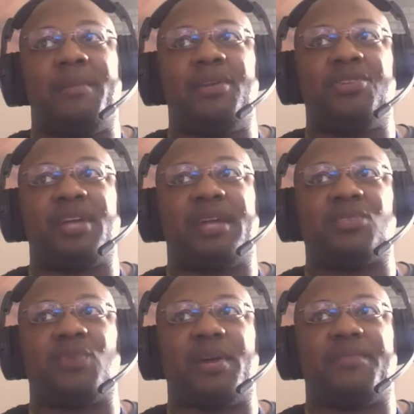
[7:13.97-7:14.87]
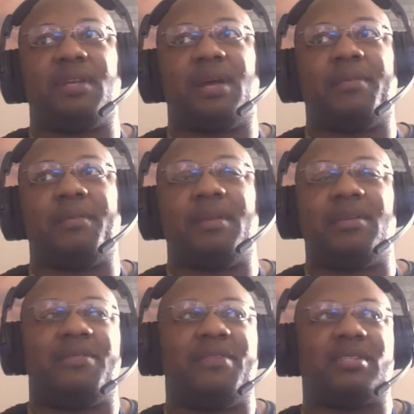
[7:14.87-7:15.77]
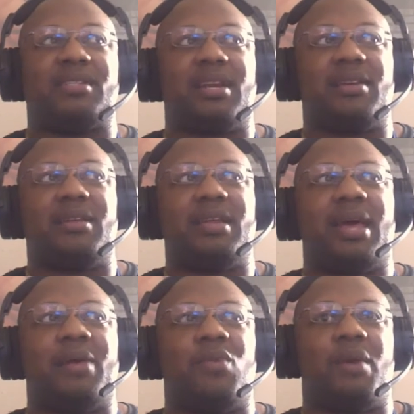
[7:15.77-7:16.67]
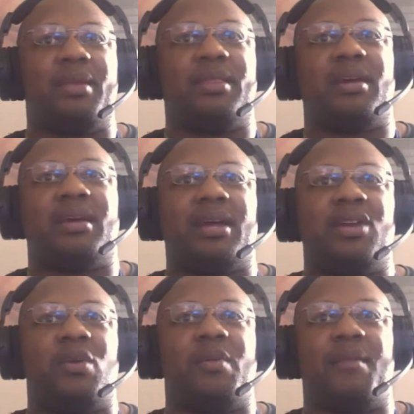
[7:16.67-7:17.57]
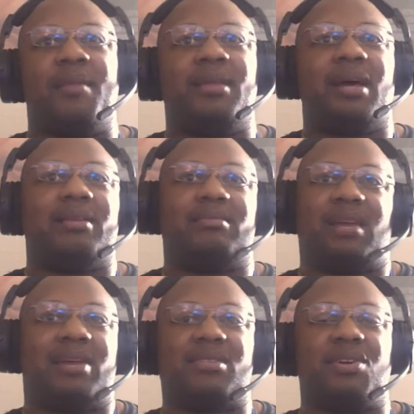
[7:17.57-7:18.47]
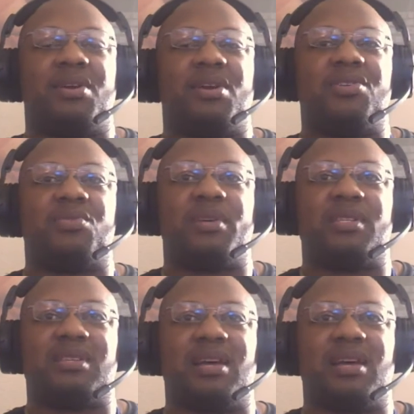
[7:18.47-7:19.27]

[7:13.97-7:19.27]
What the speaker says: usually I just wait for, the events that want me there, that know about me, I'll just go to those ones.